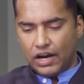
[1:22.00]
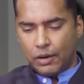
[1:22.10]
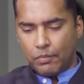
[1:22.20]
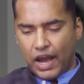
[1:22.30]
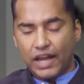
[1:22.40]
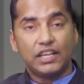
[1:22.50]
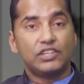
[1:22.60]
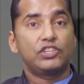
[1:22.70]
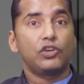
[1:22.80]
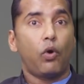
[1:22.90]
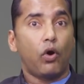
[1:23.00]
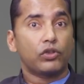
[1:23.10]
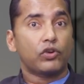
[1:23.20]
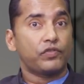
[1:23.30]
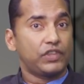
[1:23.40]
and is the
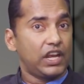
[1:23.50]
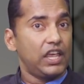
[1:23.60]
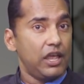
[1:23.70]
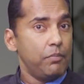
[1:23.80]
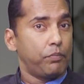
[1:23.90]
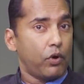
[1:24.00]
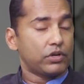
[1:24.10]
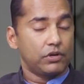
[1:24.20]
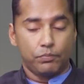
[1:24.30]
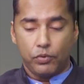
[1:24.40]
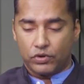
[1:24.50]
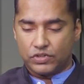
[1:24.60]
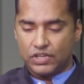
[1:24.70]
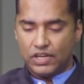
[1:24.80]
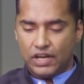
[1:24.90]
author of 3 important
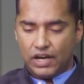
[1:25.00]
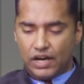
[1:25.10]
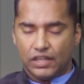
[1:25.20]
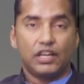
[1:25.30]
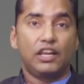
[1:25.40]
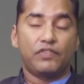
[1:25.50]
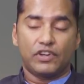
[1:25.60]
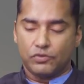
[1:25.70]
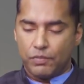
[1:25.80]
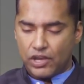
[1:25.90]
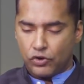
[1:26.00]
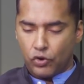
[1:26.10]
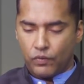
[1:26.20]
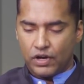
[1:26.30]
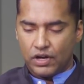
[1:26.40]
books, The Defence
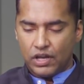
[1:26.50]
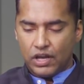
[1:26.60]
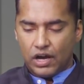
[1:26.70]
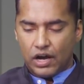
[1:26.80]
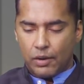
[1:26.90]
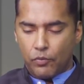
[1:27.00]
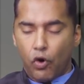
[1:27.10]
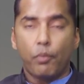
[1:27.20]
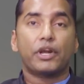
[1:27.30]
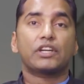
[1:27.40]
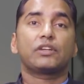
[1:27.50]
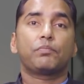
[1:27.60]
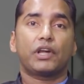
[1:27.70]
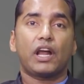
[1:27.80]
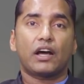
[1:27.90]
Makeover, Operation
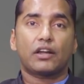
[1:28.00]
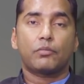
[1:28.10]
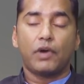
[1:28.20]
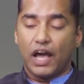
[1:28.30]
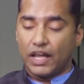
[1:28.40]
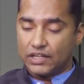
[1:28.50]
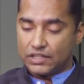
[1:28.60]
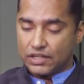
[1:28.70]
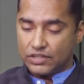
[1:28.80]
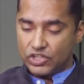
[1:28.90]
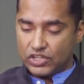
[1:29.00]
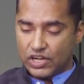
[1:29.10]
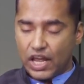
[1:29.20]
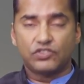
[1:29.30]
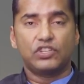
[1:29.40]
Parakram, and just
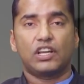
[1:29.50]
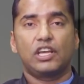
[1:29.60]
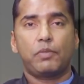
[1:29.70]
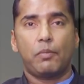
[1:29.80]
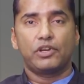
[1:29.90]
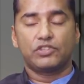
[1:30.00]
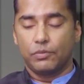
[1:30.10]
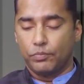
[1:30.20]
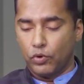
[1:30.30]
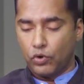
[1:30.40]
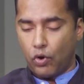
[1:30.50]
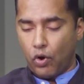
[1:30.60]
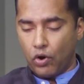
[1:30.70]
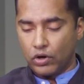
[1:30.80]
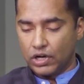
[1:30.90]
last year he published a book
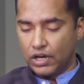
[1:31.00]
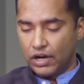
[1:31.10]
on